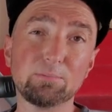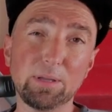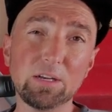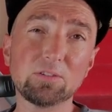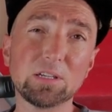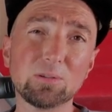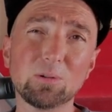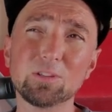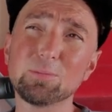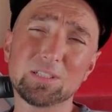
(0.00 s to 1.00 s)
penetrating
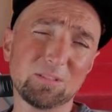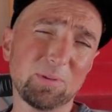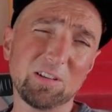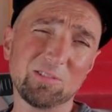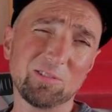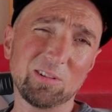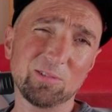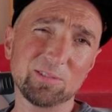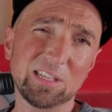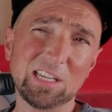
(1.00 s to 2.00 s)
oil, as much of the penetrating
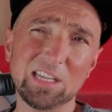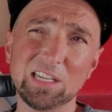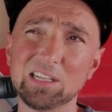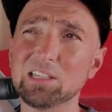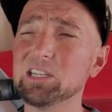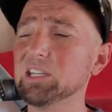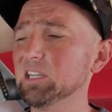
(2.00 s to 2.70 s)
oil as I can,